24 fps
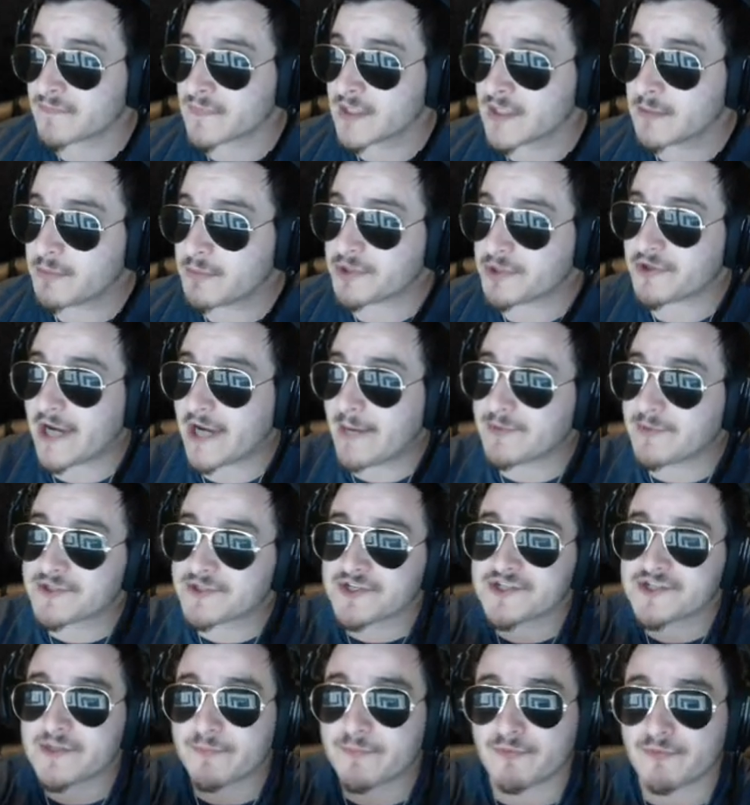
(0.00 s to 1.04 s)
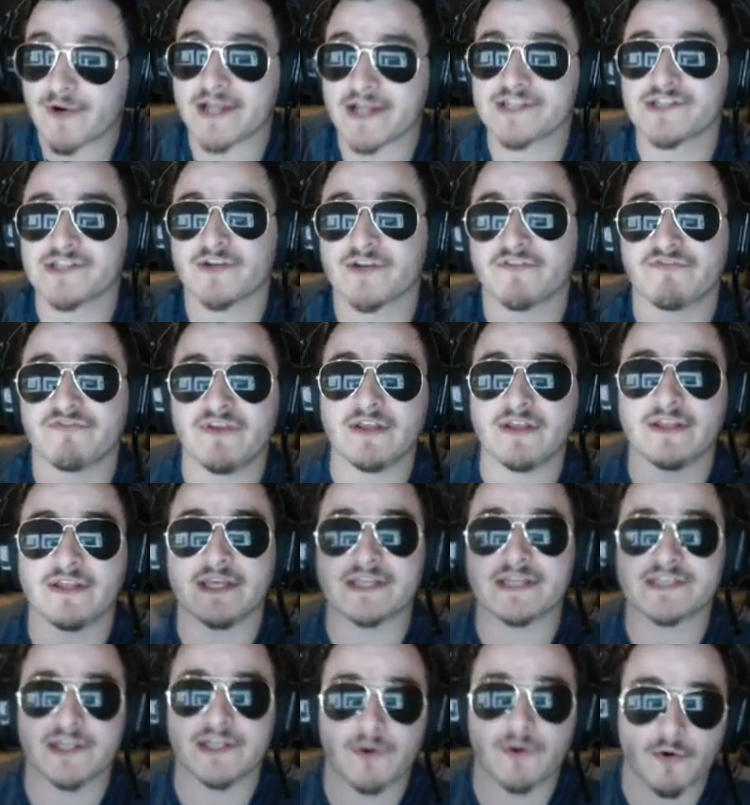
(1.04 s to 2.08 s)
but they're able to suppress their
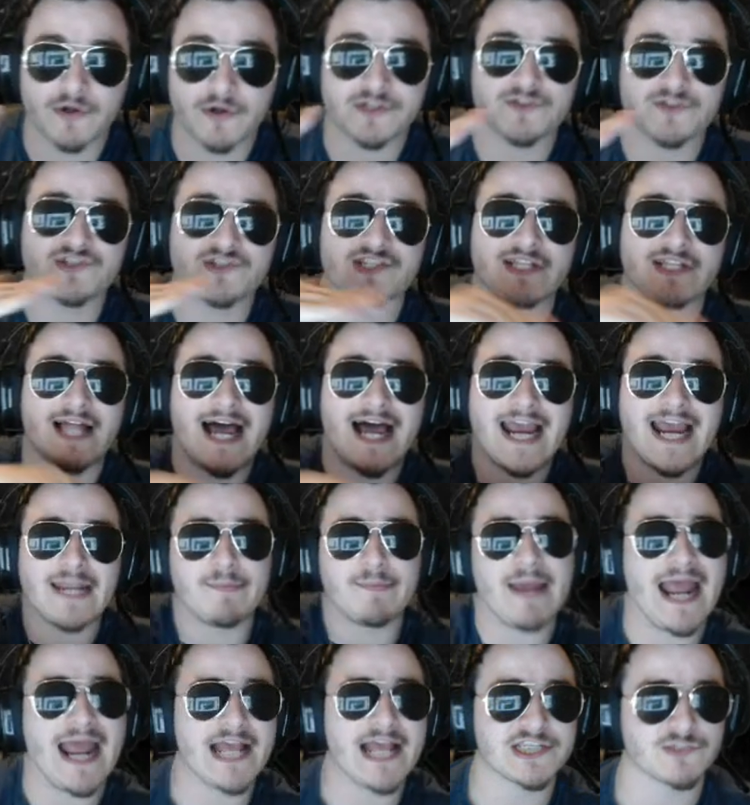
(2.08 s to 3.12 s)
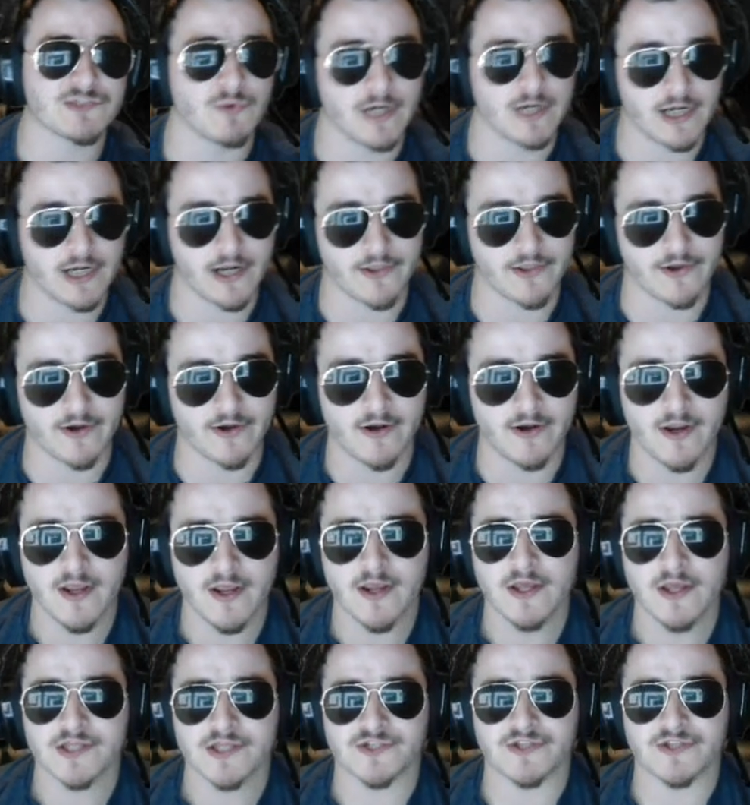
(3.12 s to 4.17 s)
feelings in order to slide past one another.
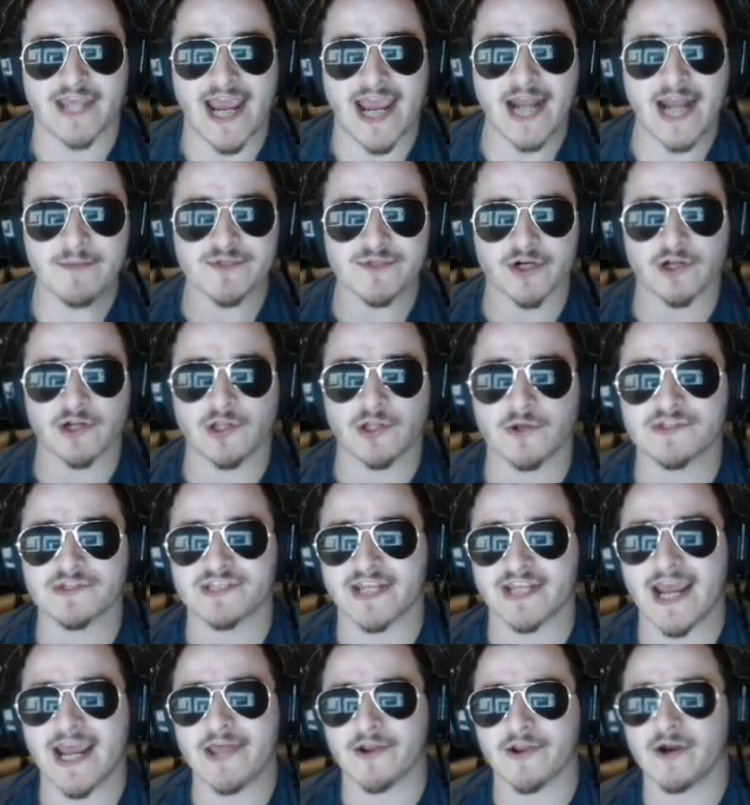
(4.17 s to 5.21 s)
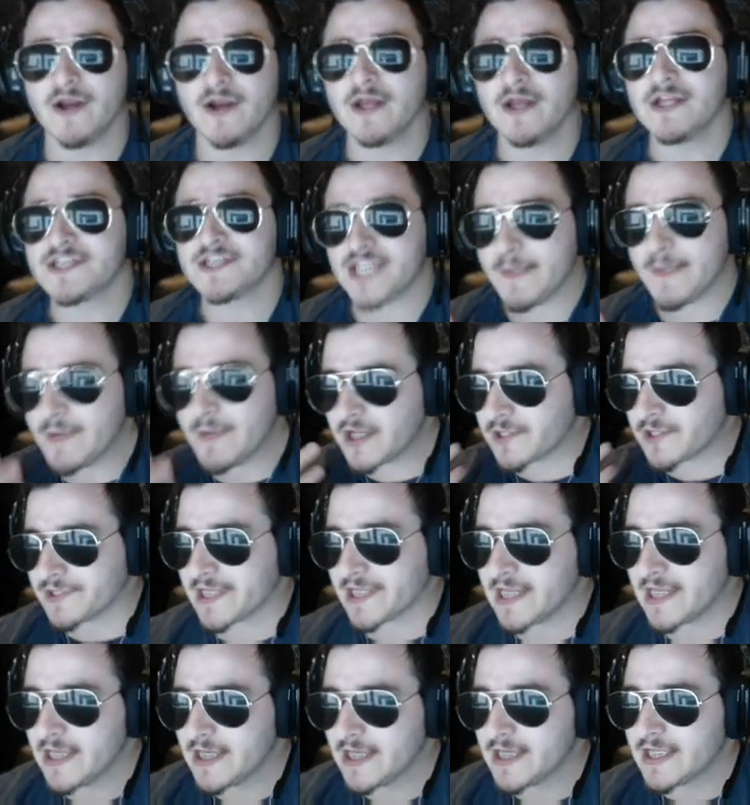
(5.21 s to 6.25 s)
So the atoms are close together.
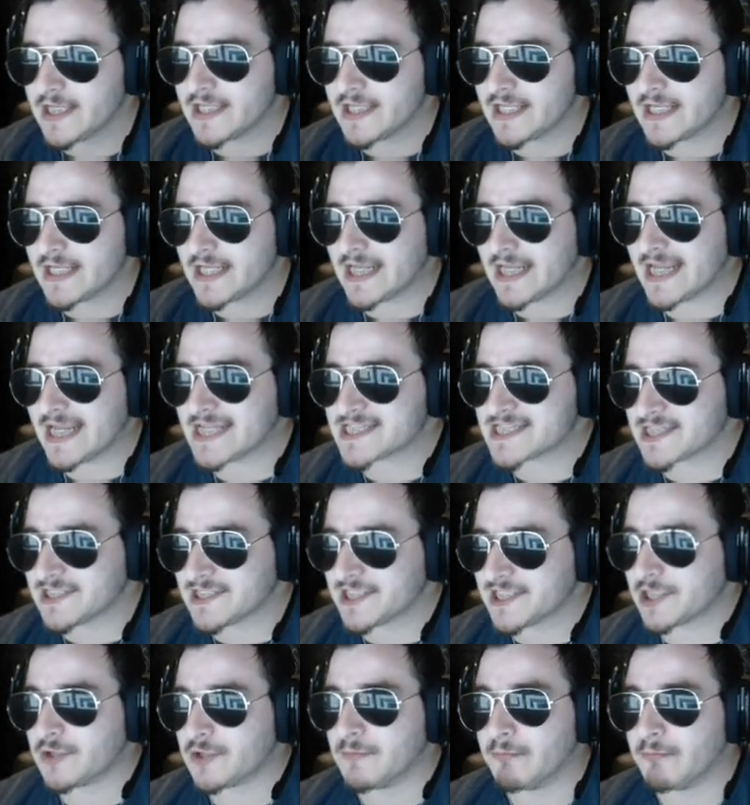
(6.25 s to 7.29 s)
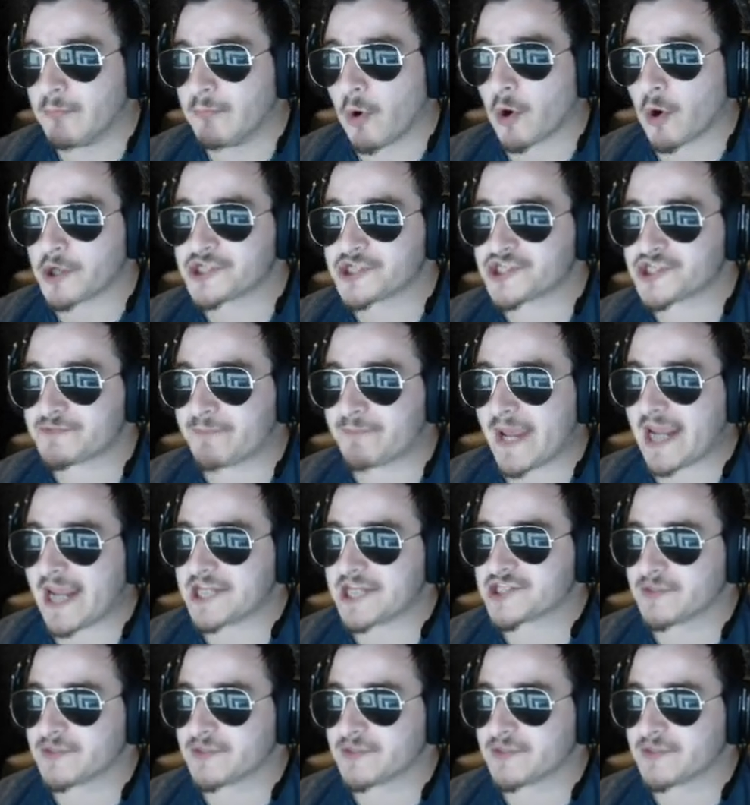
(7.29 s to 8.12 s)
Typically, it's a little more space